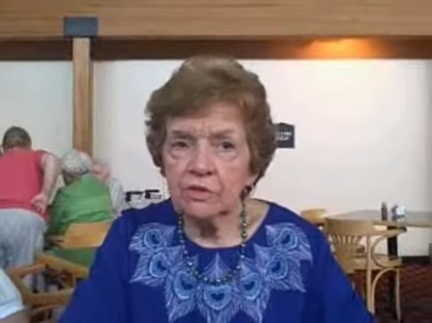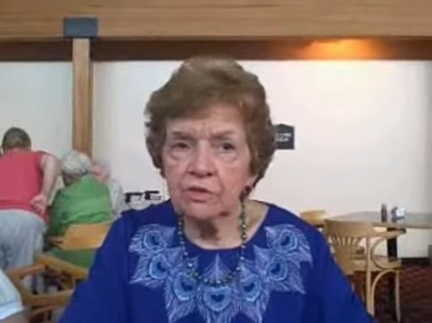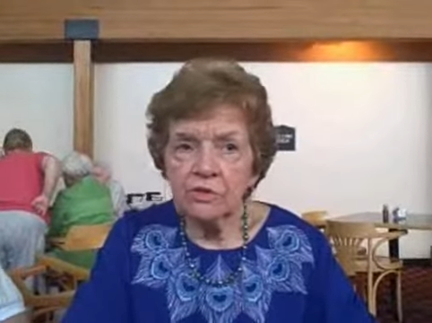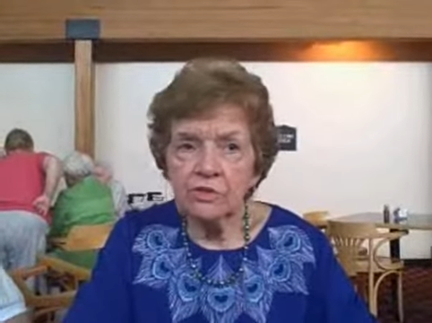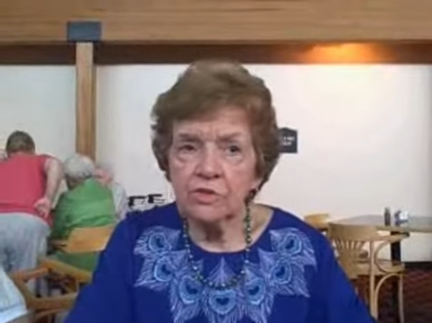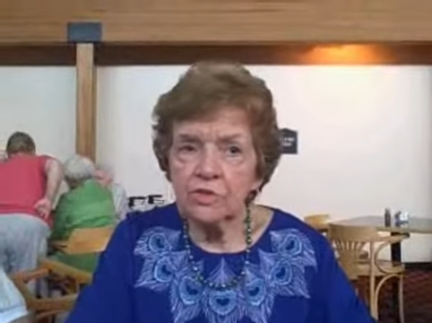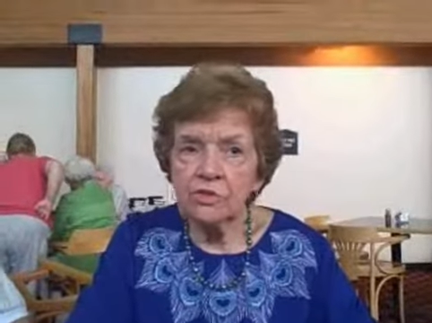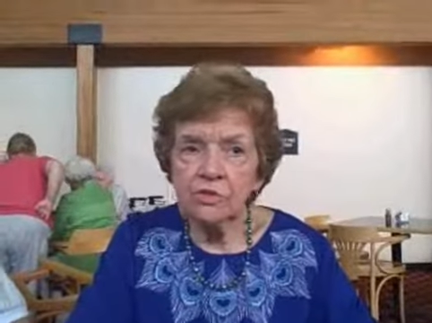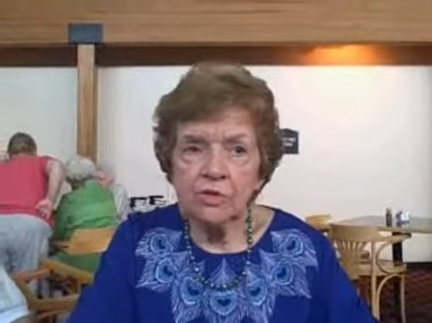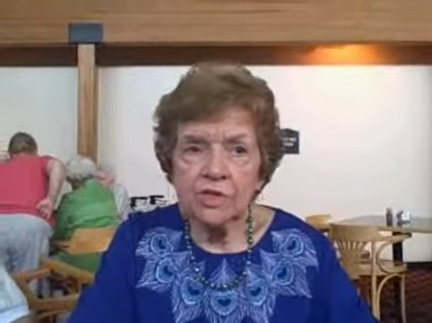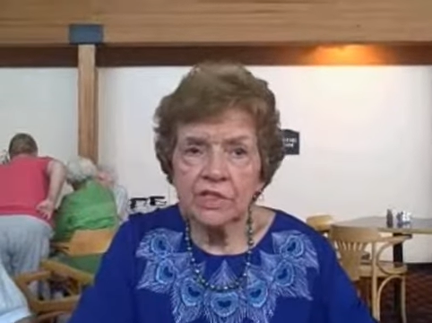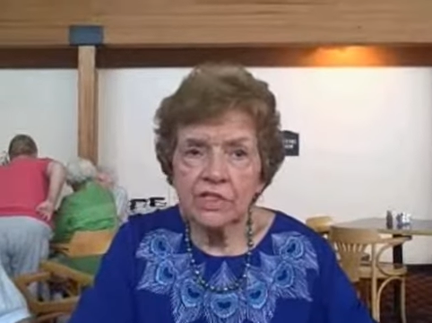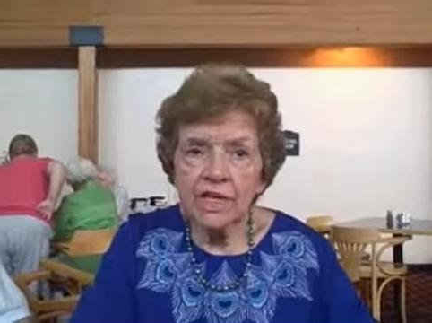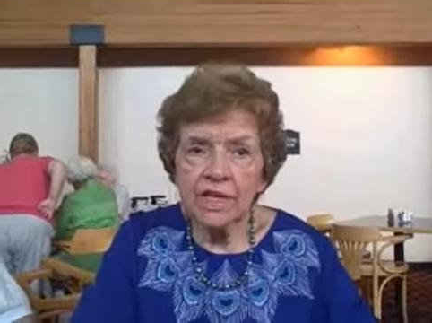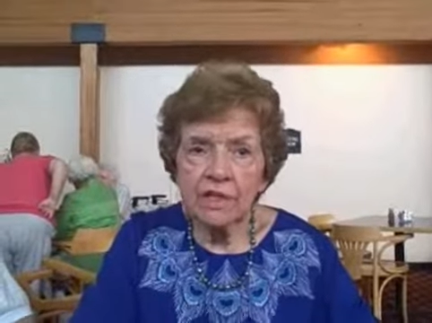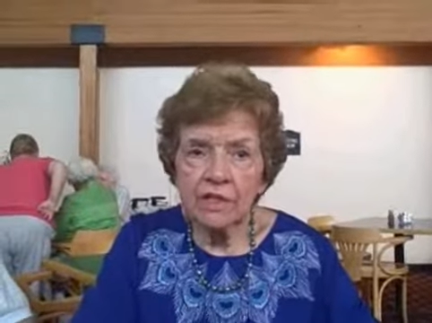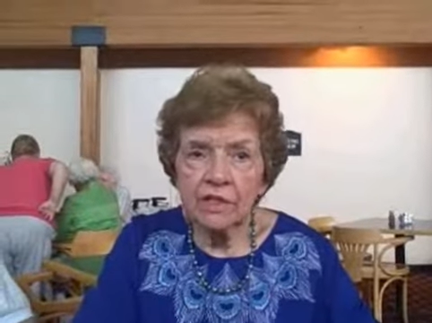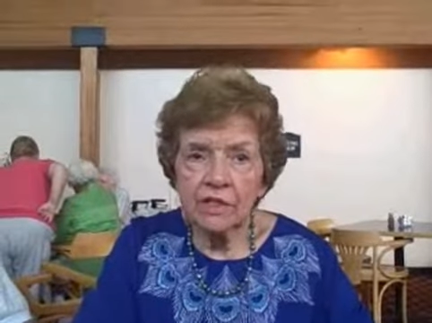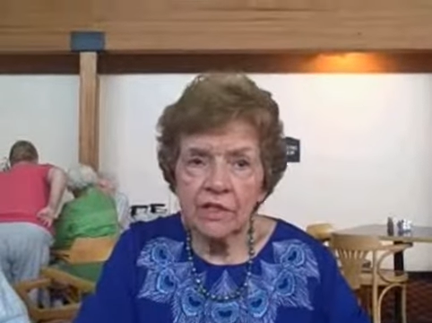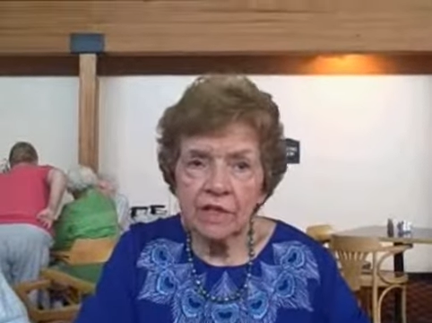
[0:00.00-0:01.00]
just knew
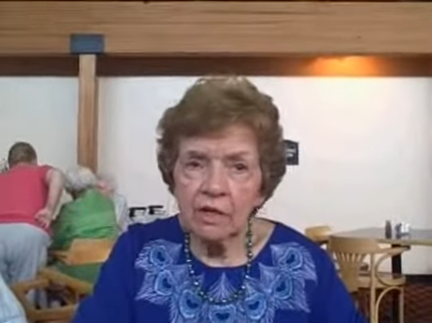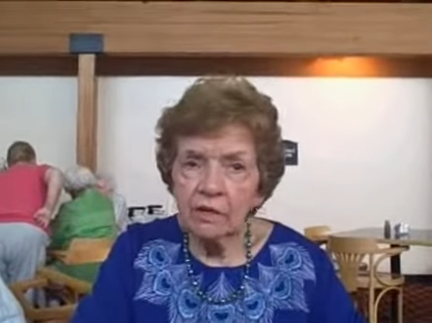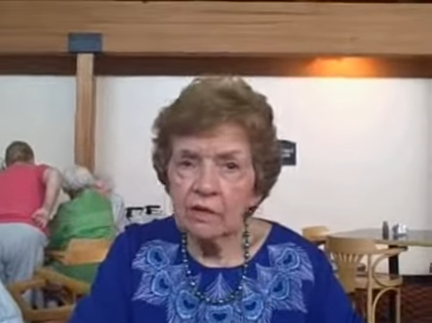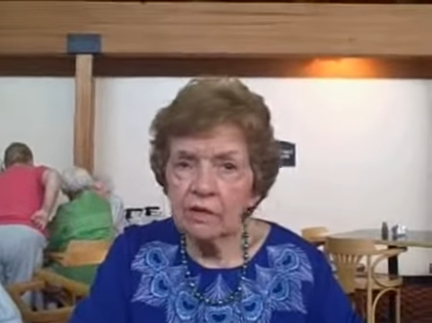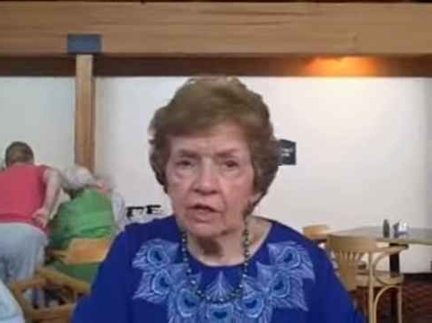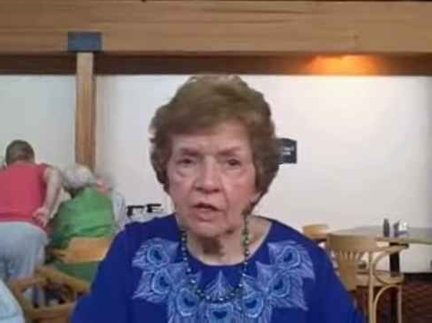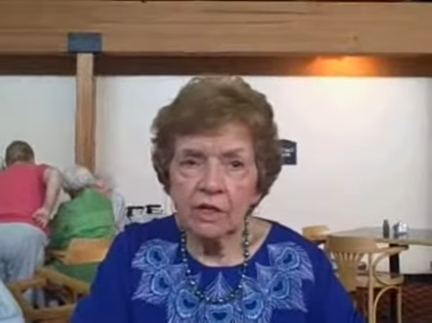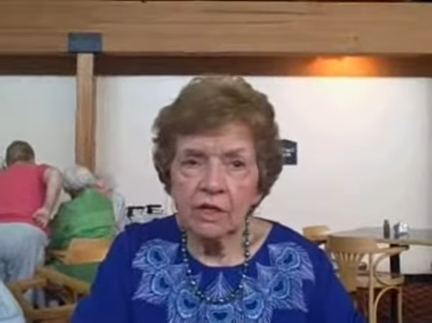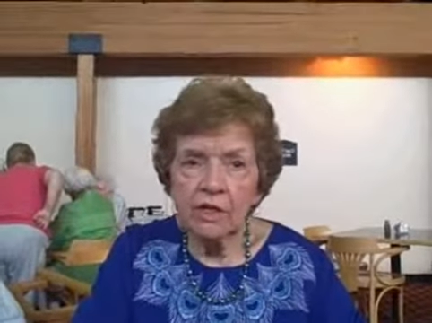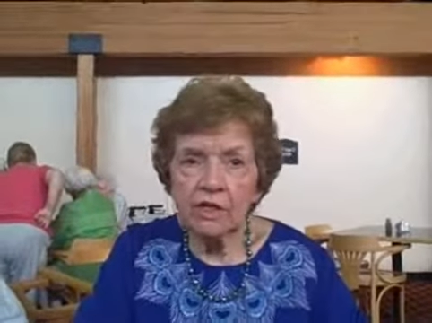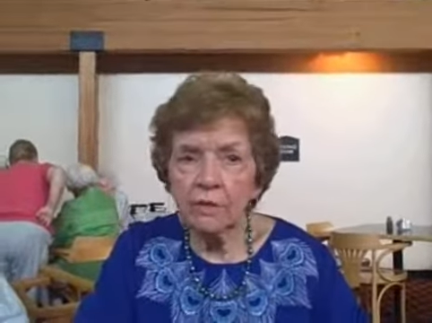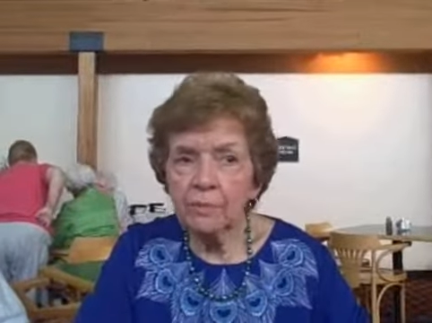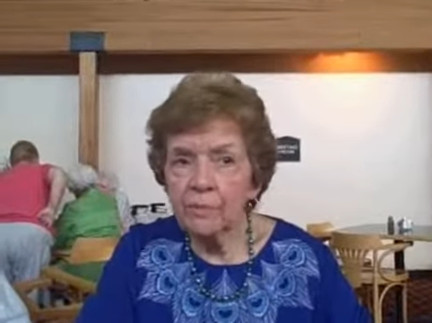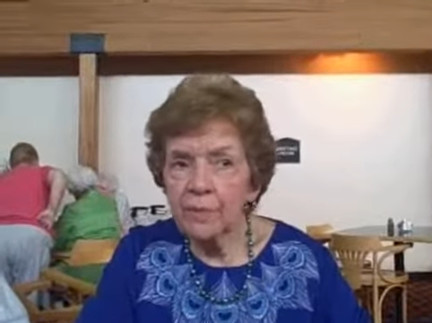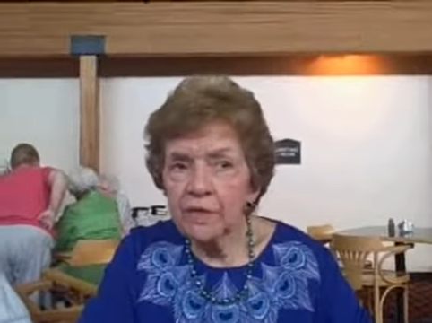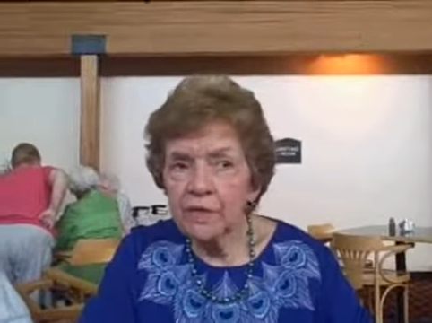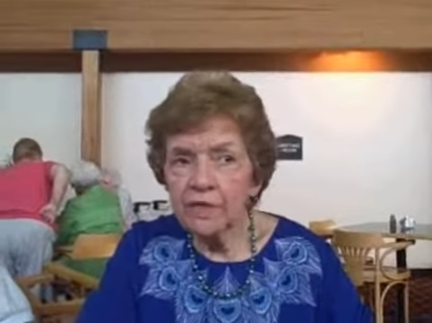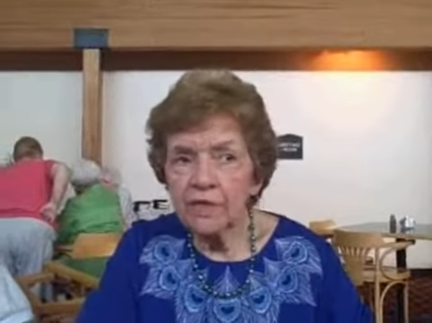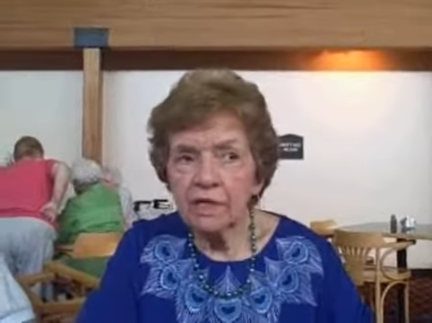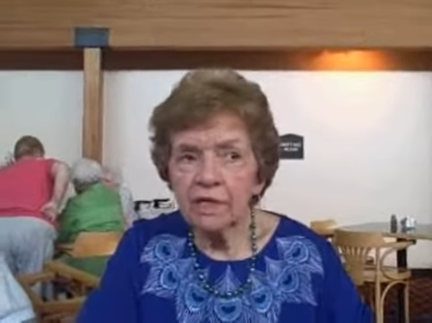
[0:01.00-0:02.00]
exactly they had gone on a
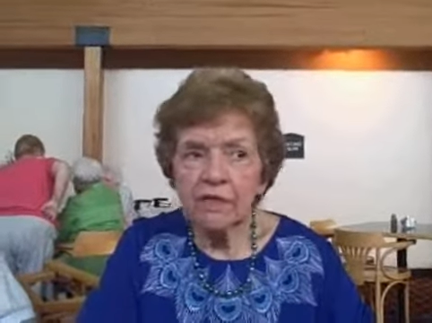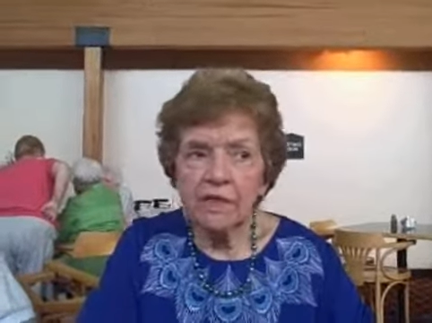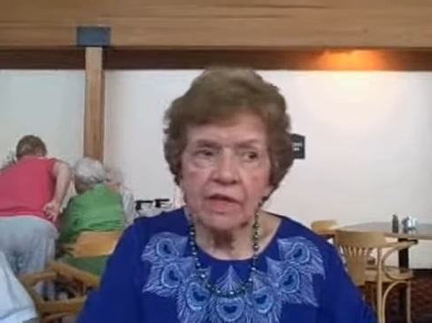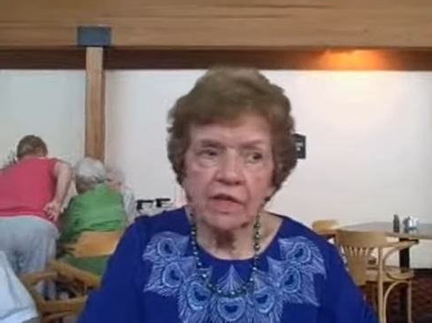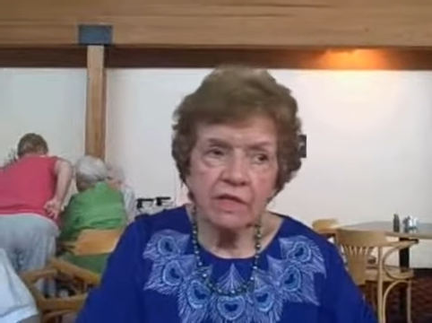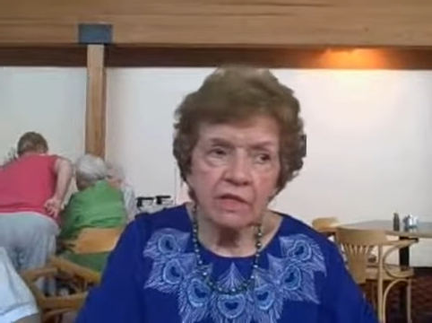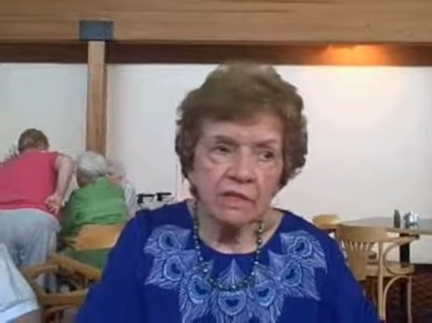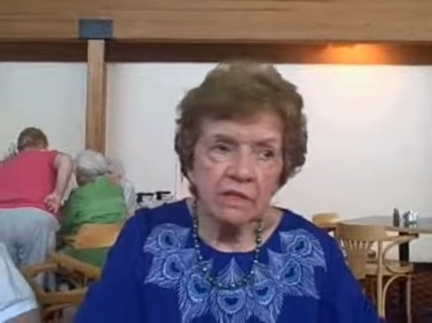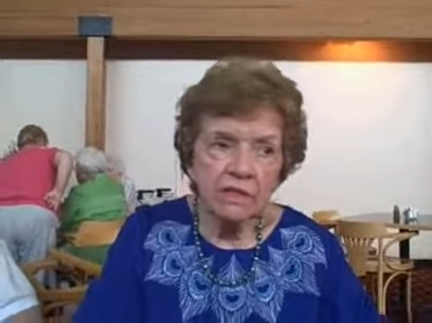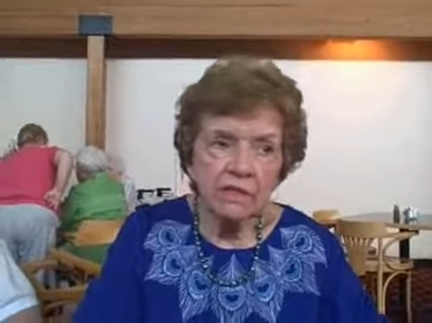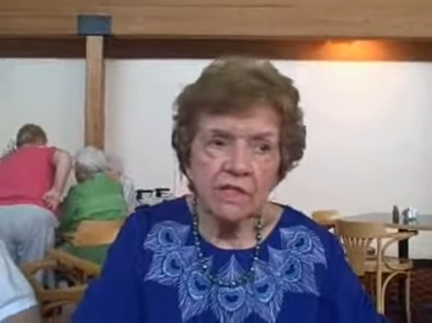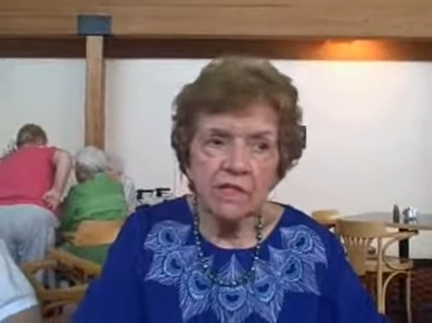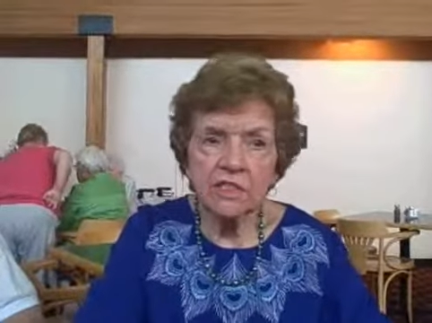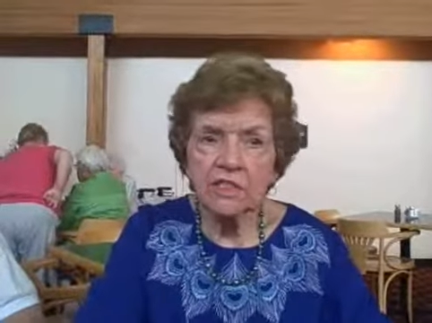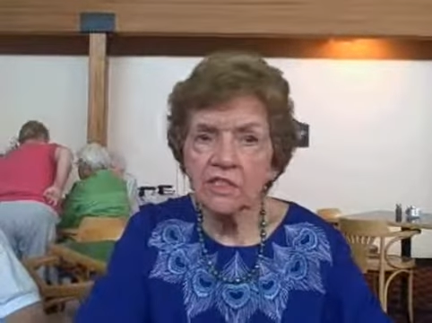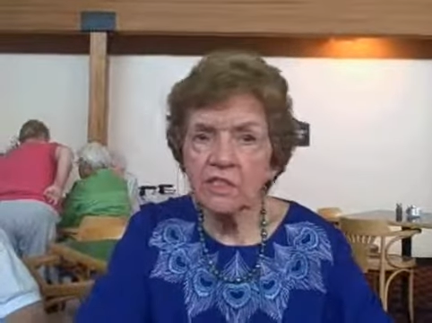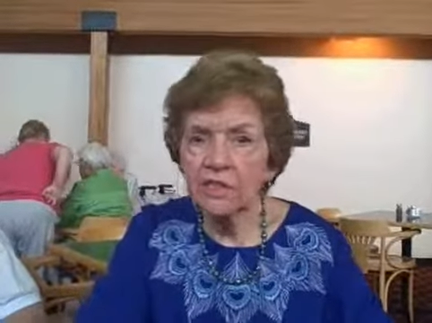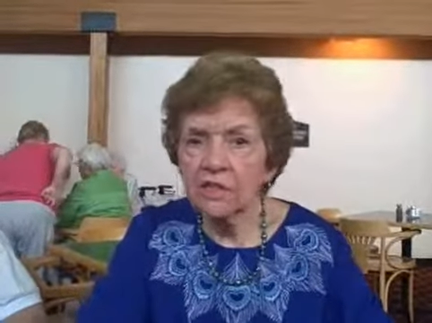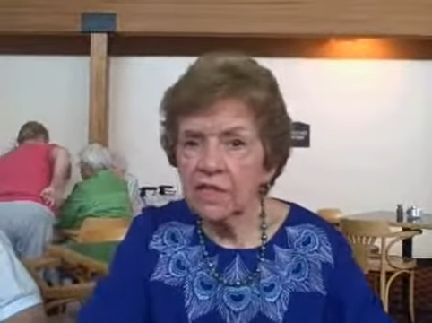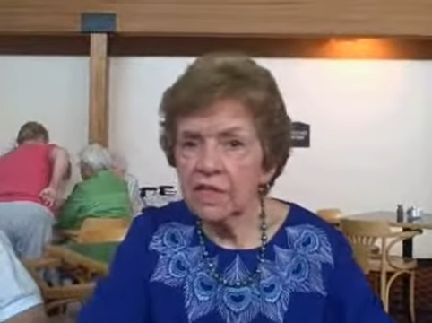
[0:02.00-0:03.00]
picnic and they'd done
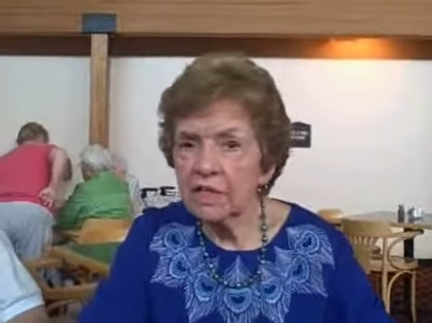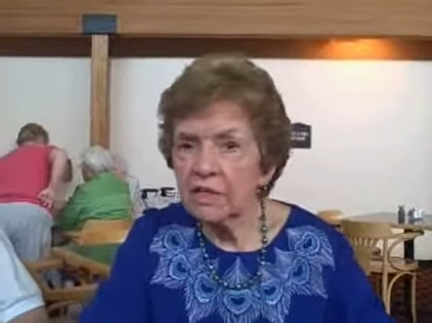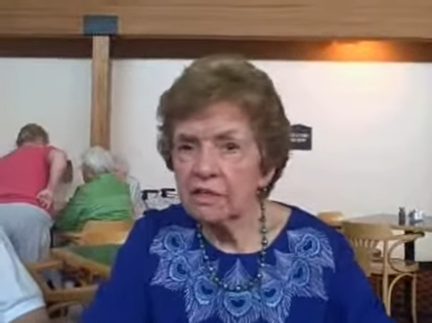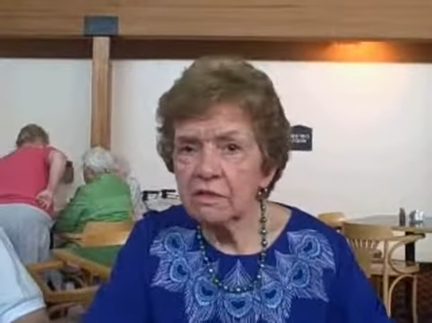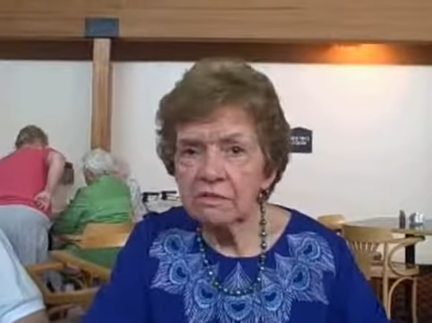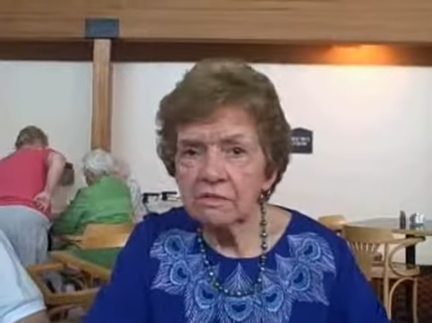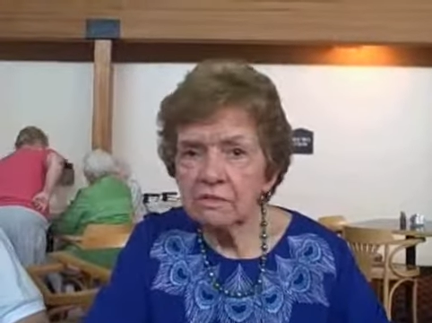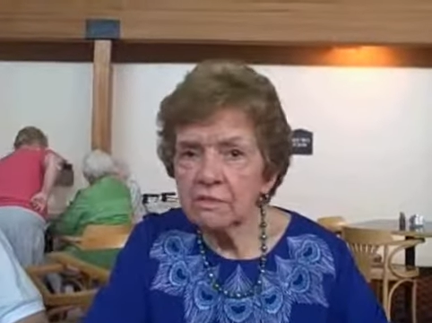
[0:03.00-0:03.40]
this, and they,